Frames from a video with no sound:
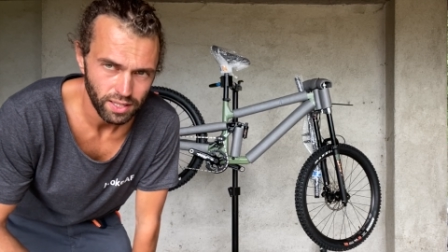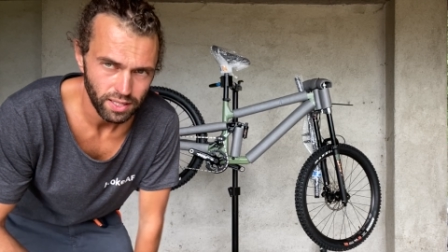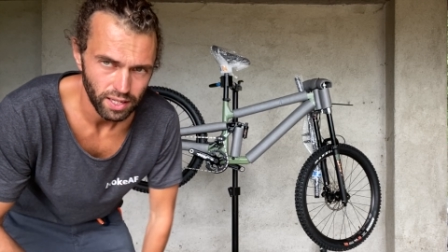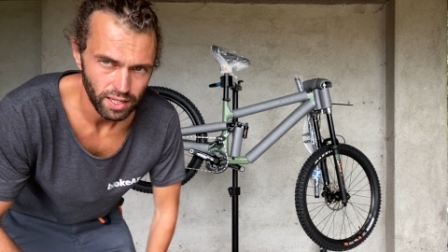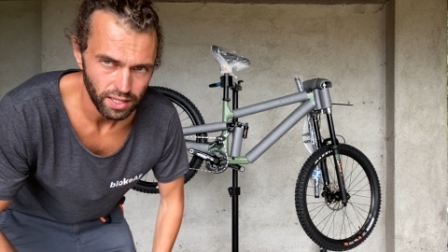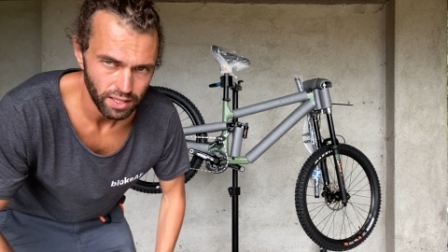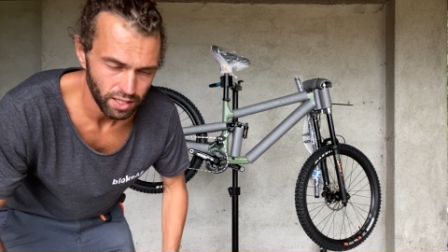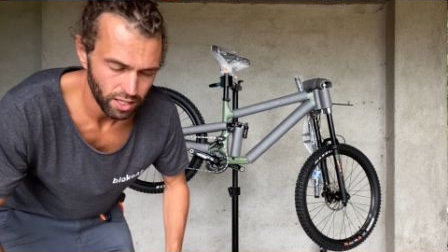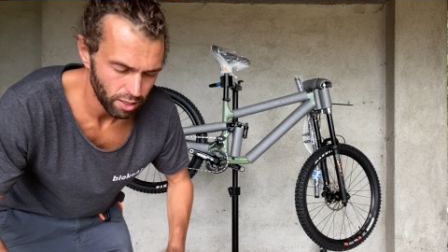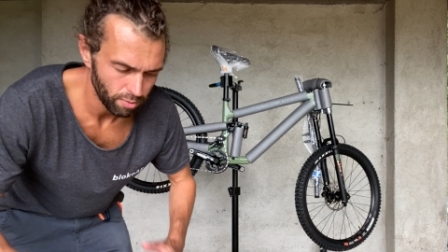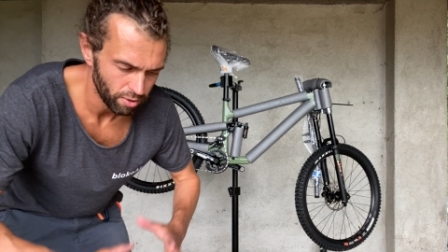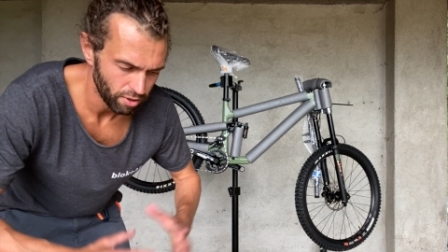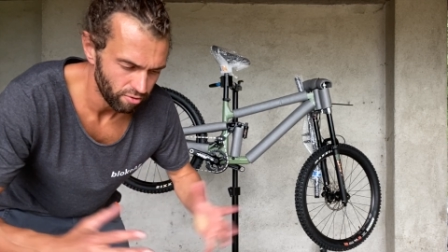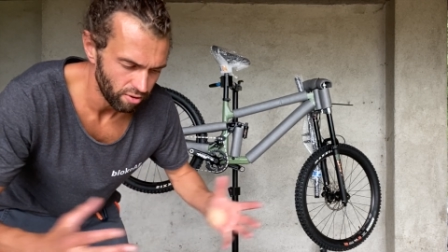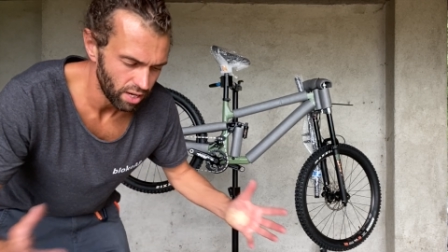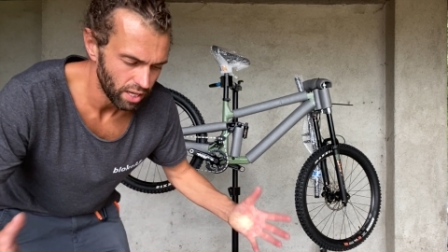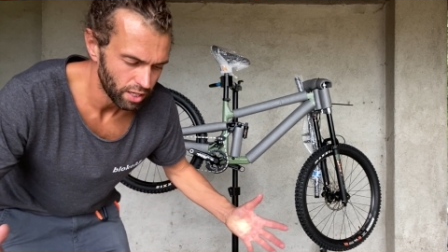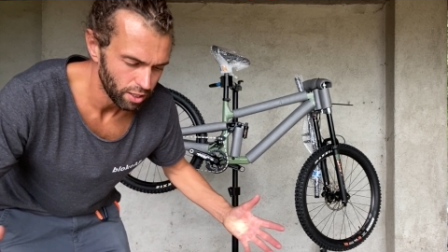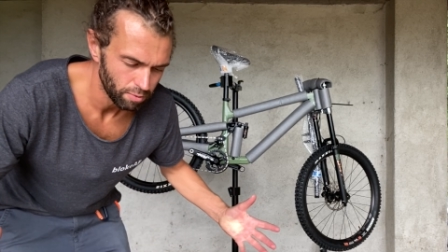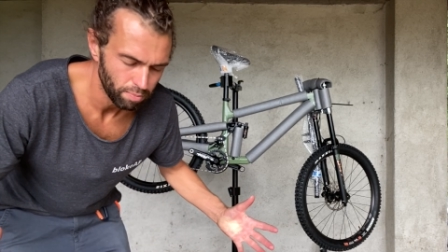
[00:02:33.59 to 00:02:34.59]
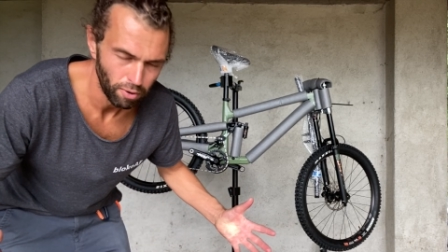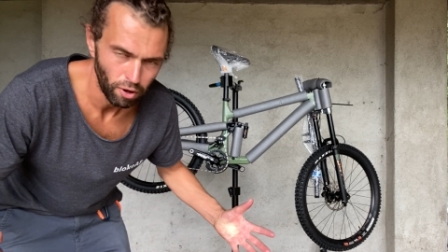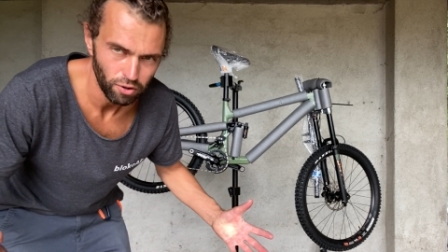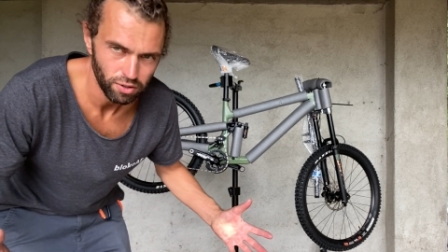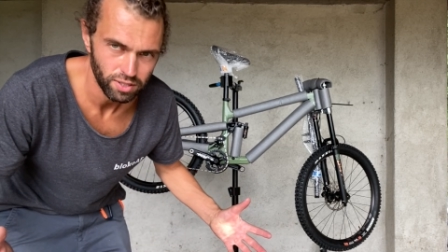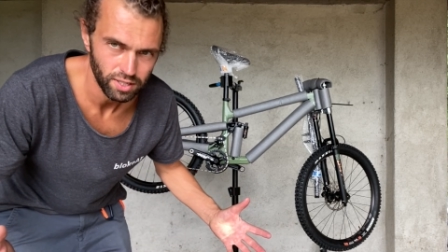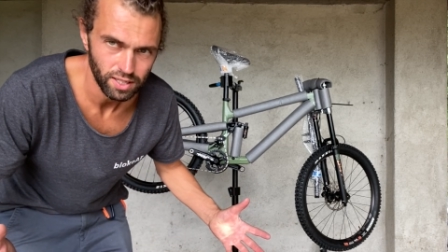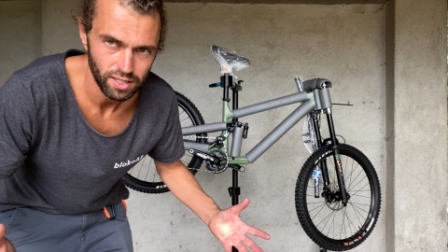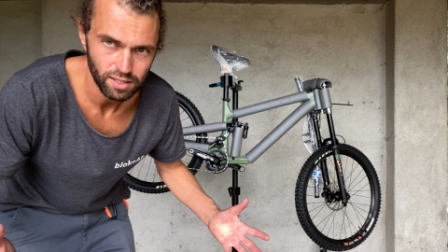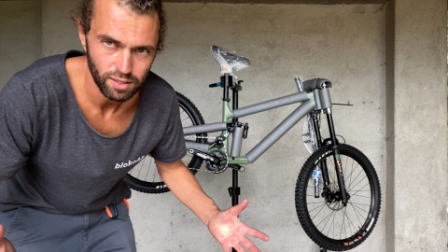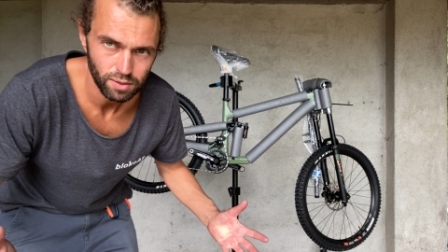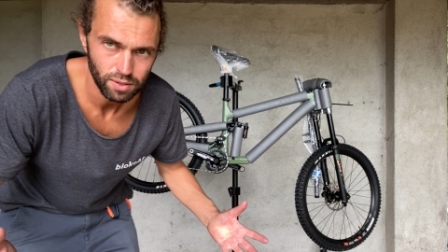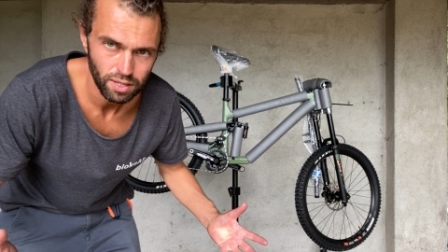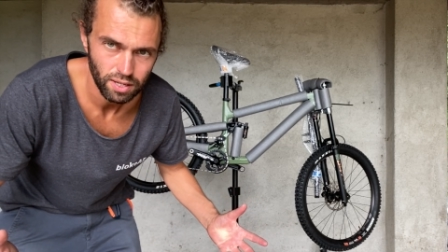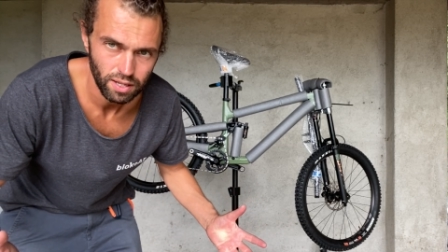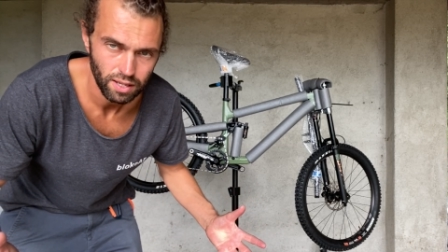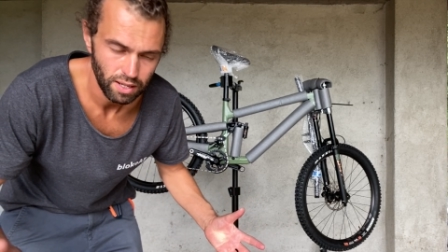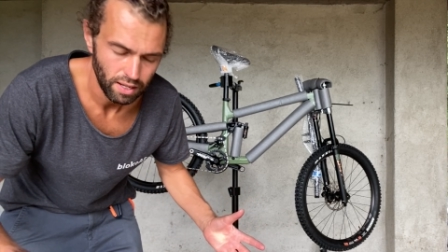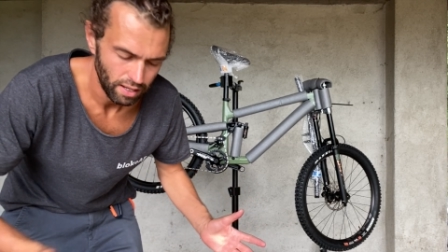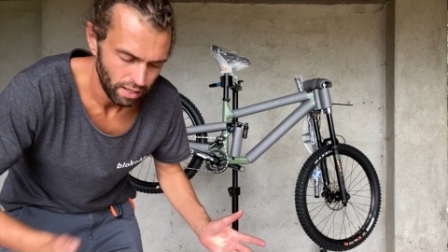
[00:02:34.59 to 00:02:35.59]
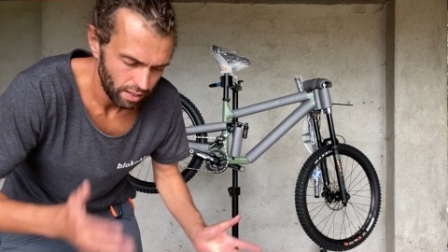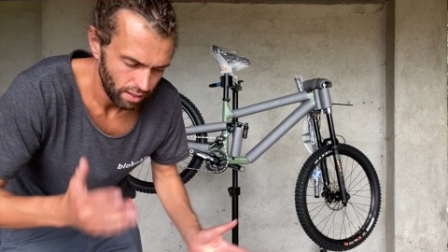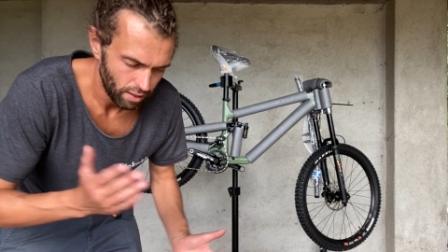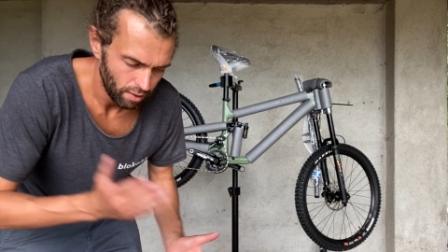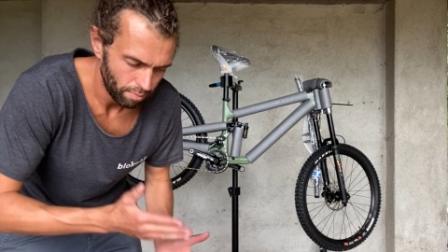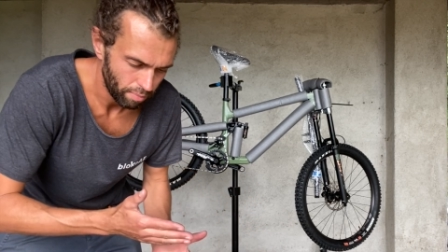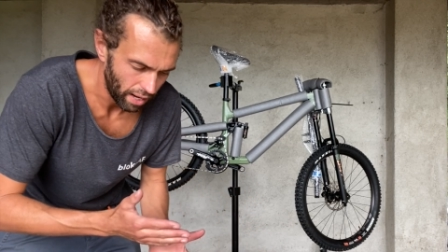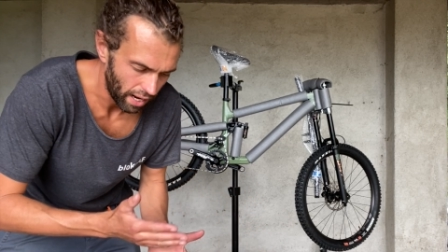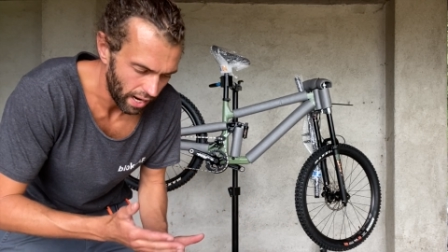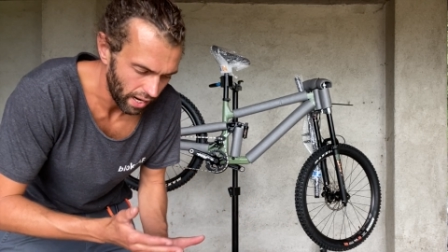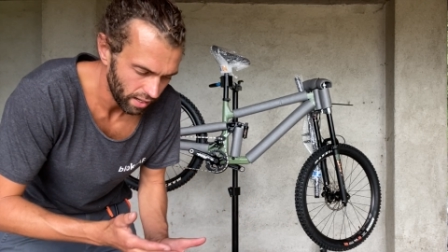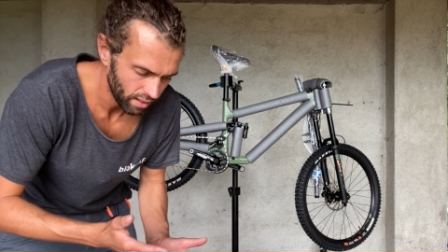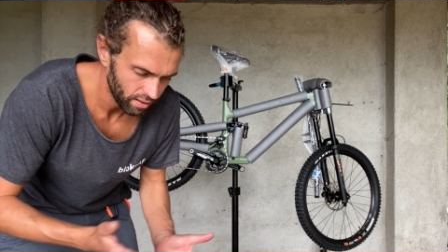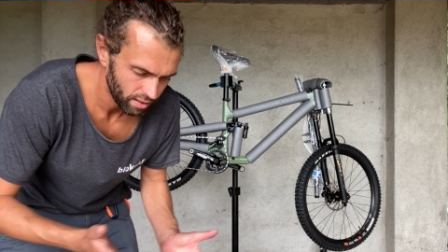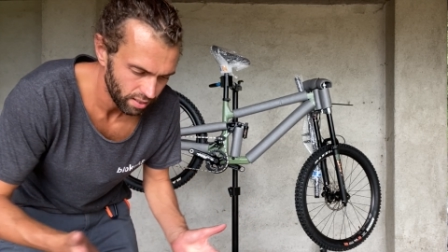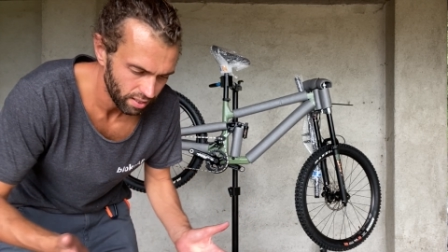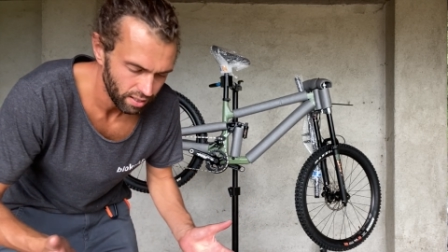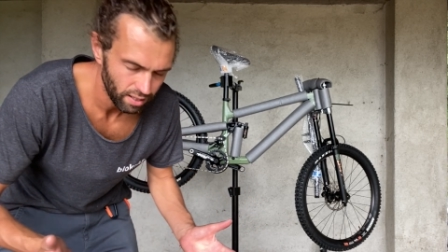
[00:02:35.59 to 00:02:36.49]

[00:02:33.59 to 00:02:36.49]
They come in really good boxes, packed,